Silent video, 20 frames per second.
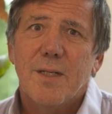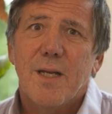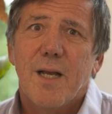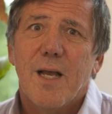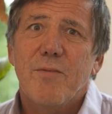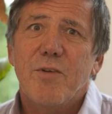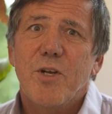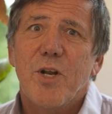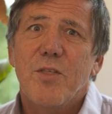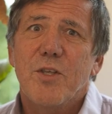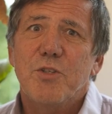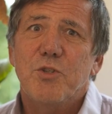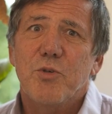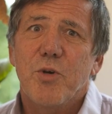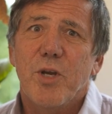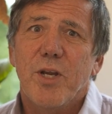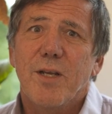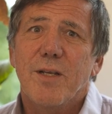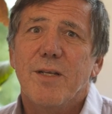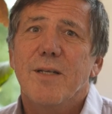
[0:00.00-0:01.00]
Have another
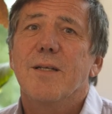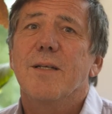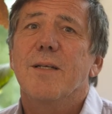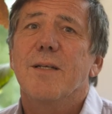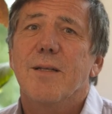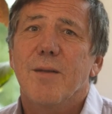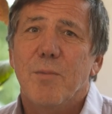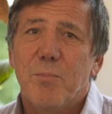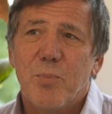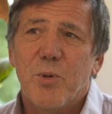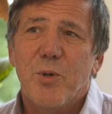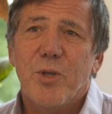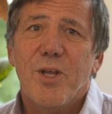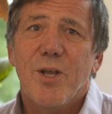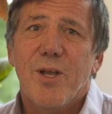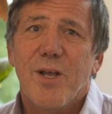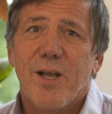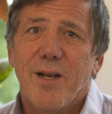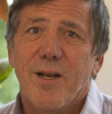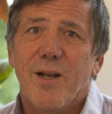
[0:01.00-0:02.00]
drink and put
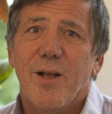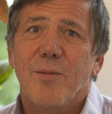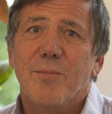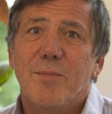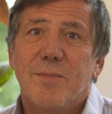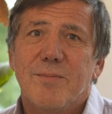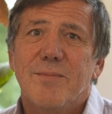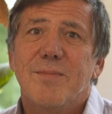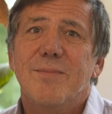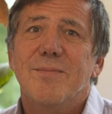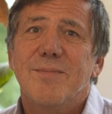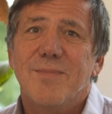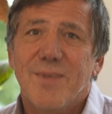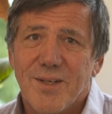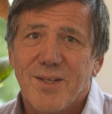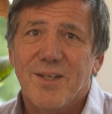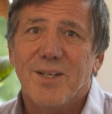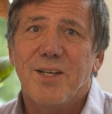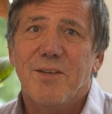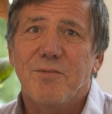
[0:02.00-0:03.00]
your hand up
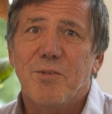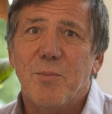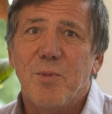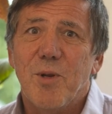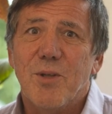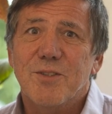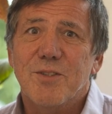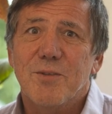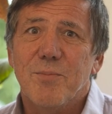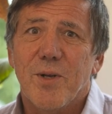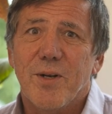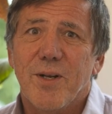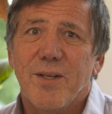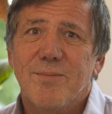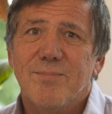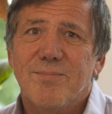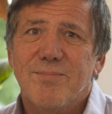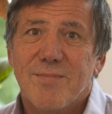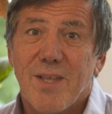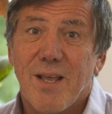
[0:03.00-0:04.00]
and give them lots of
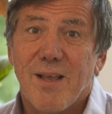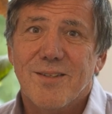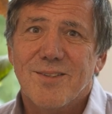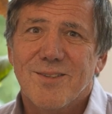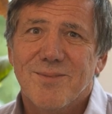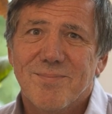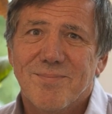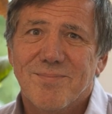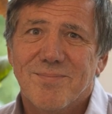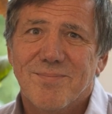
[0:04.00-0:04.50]
money. Thanks.